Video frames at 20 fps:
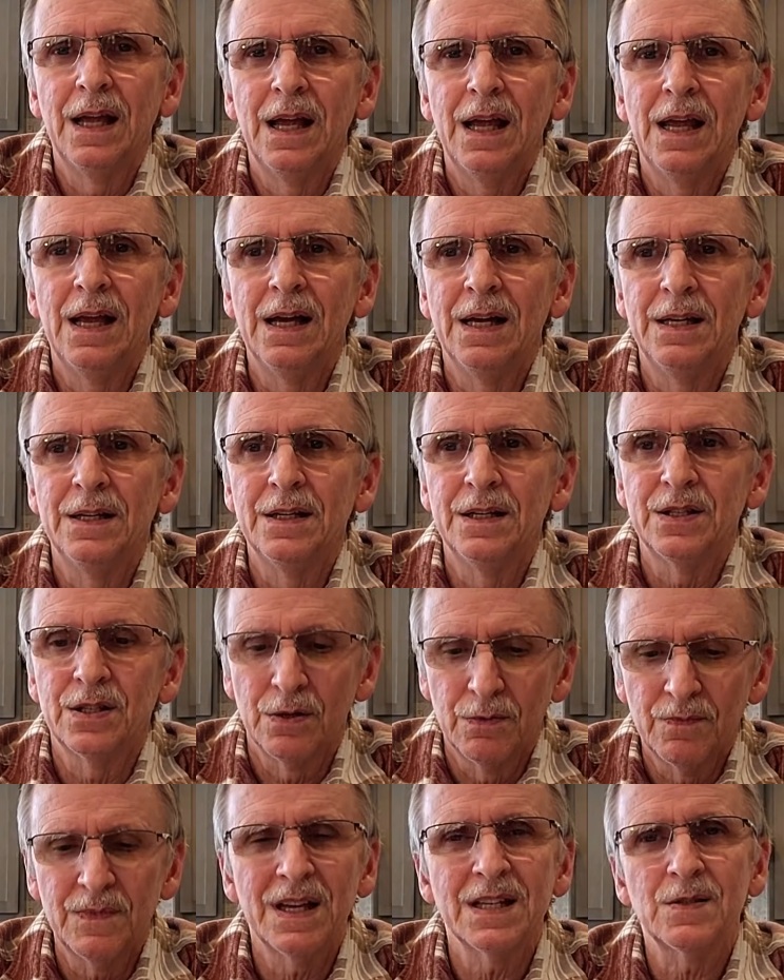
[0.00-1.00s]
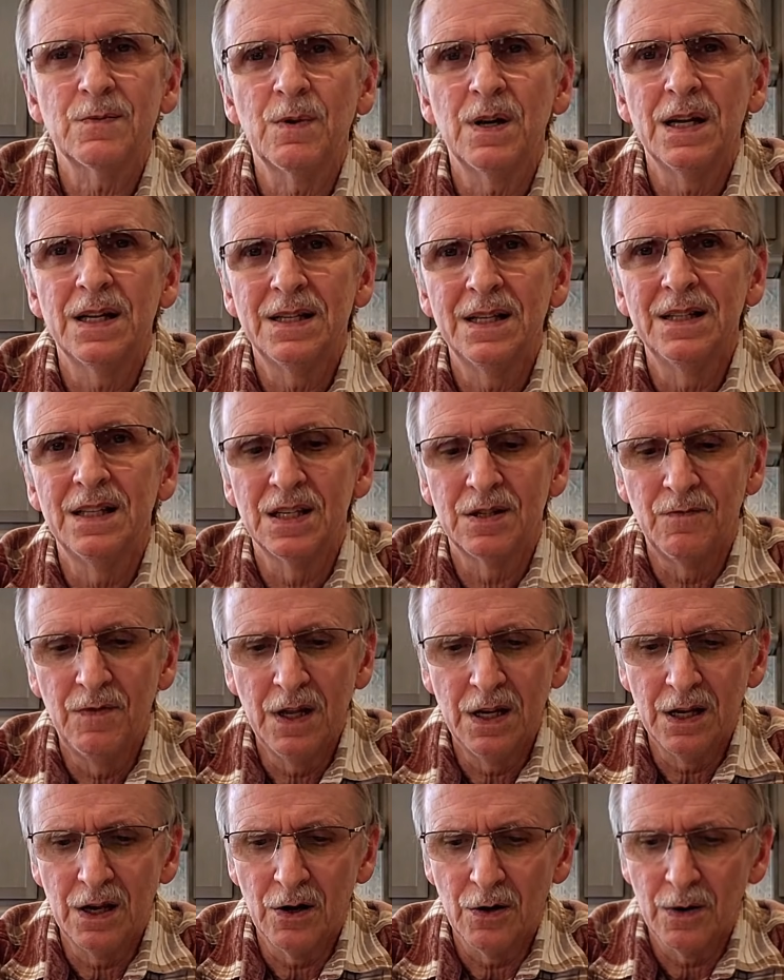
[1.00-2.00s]
And uh, so that's why I did this
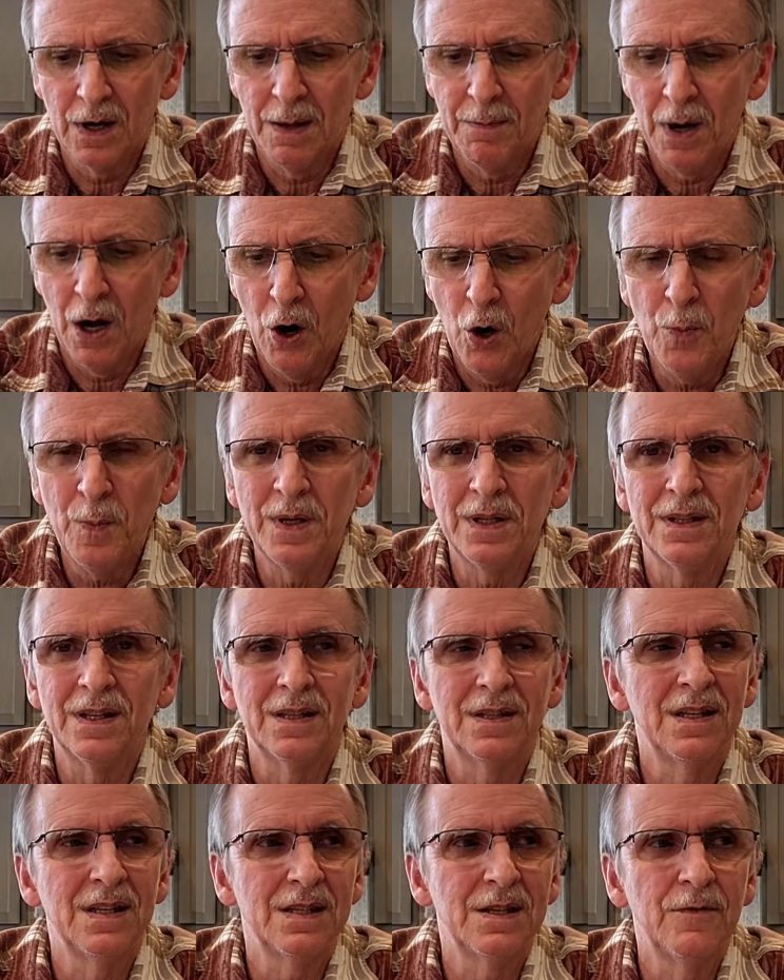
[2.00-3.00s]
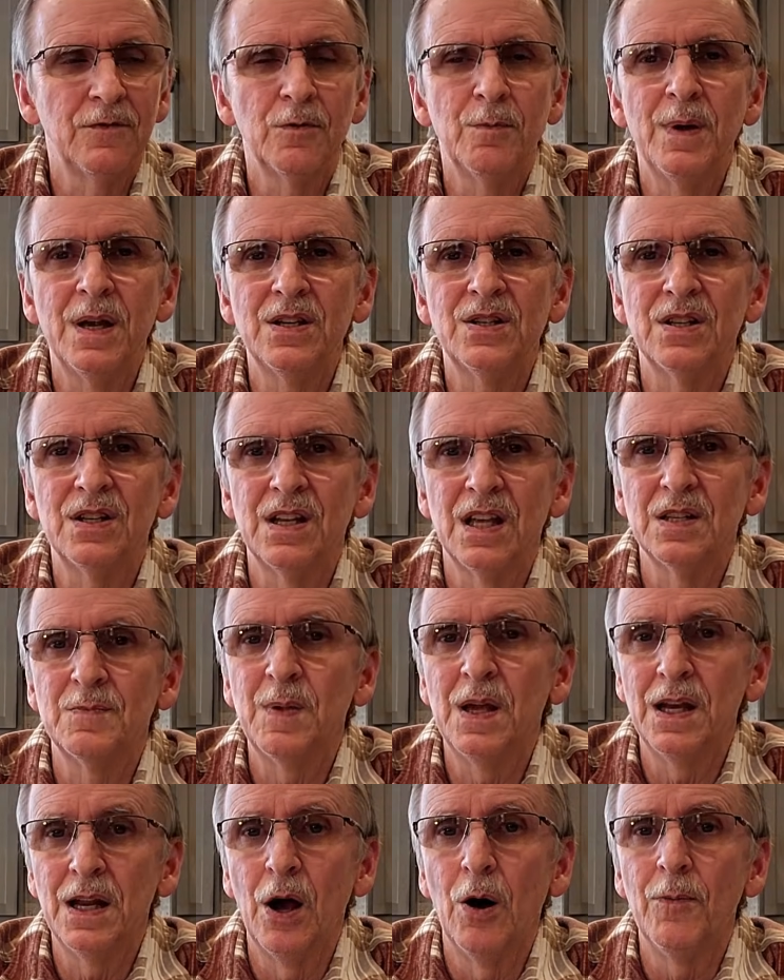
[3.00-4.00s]
video. I'm hoping that this information has
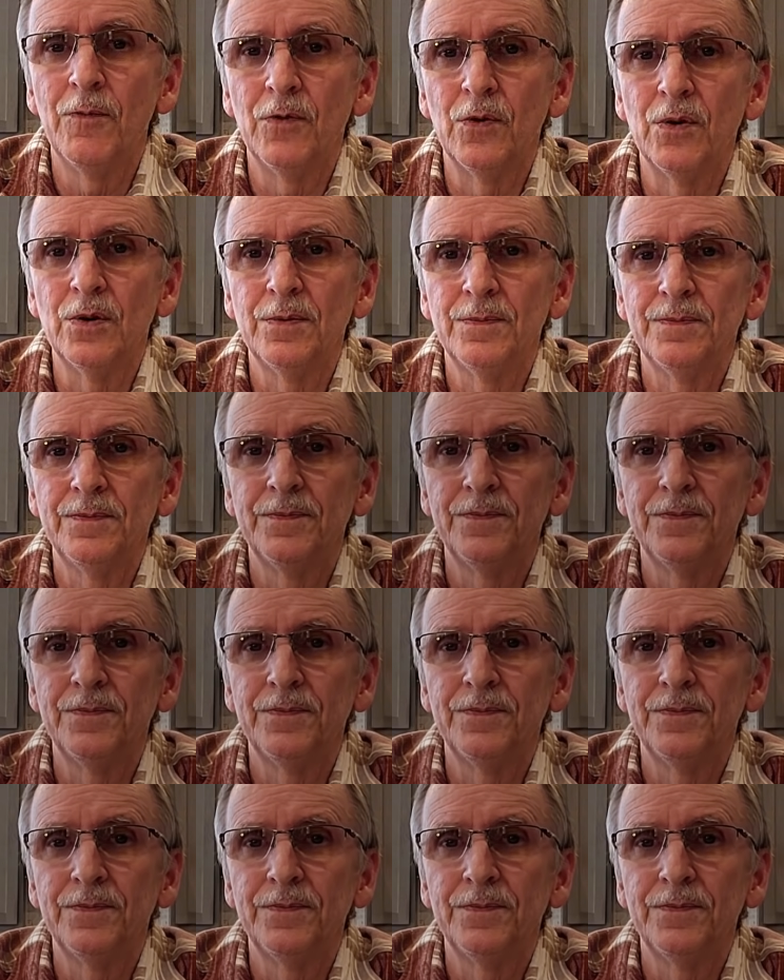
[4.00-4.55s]
been helpful.